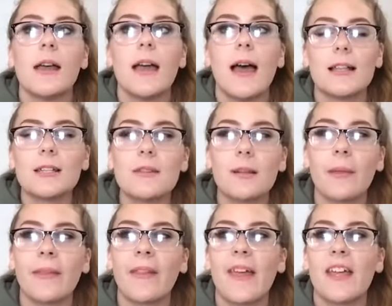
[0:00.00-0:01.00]
has to be
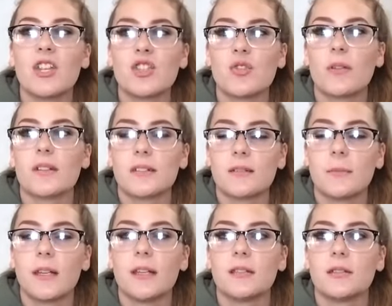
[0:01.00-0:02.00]
something that interests
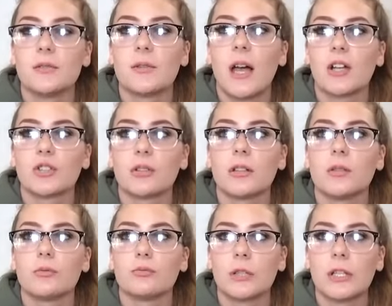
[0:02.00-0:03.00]
me to
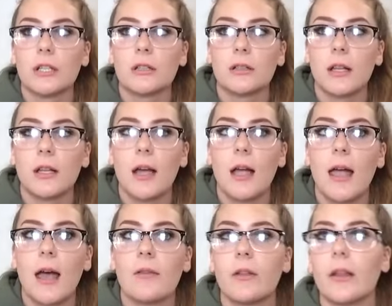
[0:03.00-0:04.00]
actually read. Like, I
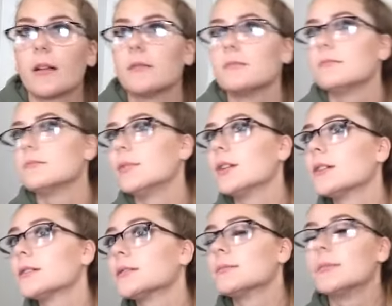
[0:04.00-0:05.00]
have like
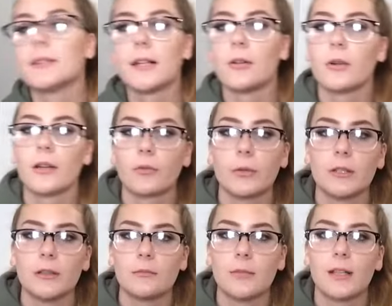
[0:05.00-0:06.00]
books, but I don't ever read
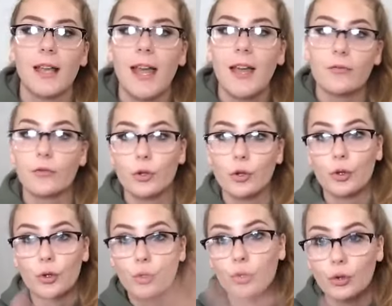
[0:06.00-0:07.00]
them, like,
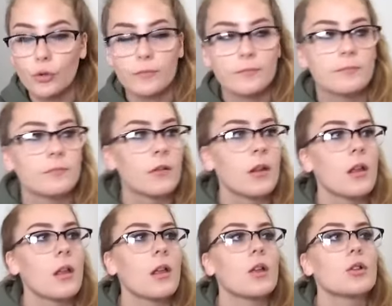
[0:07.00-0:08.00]
ever.
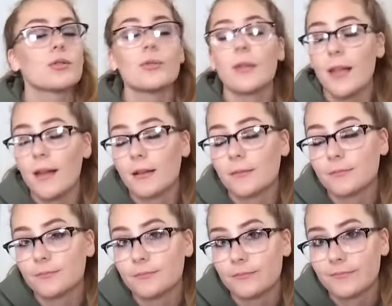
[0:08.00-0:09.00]
So yeah,
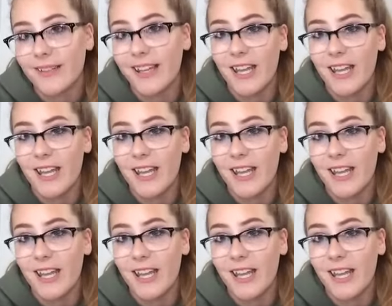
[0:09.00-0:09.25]
I